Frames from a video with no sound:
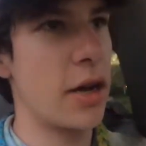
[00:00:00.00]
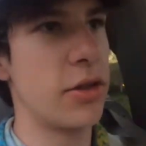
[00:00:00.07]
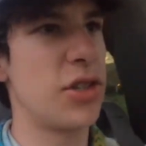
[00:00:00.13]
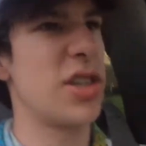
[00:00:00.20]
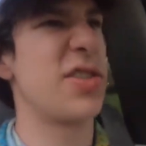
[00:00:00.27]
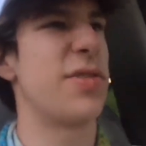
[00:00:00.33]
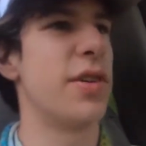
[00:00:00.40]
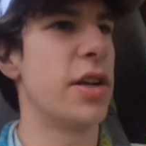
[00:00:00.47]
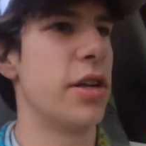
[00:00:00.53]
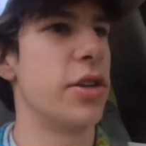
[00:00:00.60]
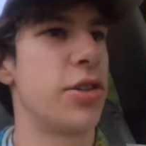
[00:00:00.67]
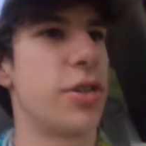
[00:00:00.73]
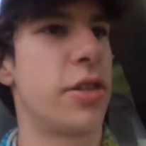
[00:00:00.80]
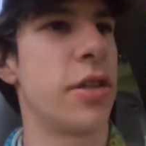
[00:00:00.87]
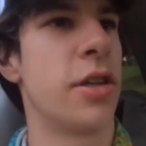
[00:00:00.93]
just
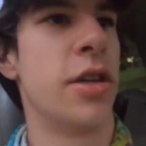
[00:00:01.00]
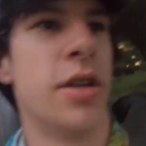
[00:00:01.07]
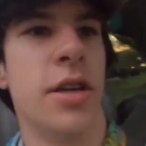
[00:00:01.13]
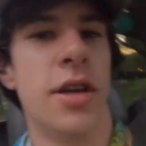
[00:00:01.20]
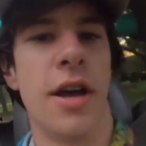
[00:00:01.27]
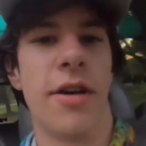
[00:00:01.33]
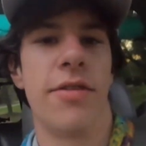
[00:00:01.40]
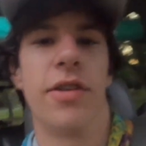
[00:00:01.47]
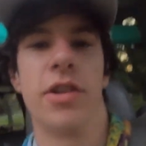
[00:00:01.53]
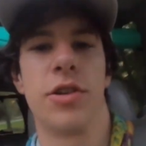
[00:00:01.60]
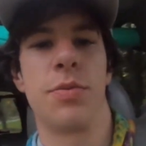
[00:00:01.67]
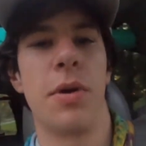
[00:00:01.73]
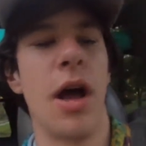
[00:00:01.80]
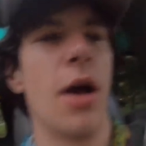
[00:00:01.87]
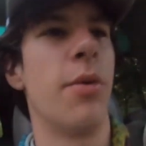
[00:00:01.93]
finished. I
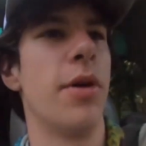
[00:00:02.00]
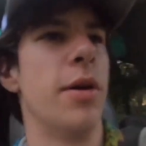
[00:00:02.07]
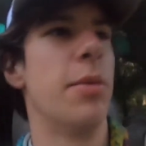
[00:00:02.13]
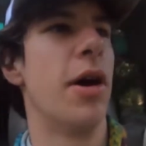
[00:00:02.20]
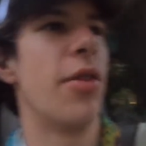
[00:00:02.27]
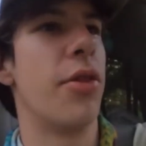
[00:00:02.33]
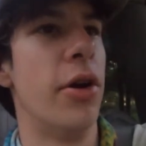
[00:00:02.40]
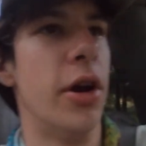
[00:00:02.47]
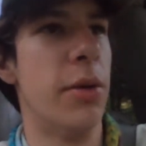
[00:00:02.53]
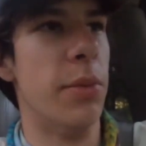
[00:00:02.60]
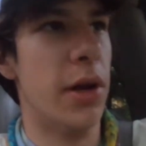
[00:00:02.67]
finished probably about 30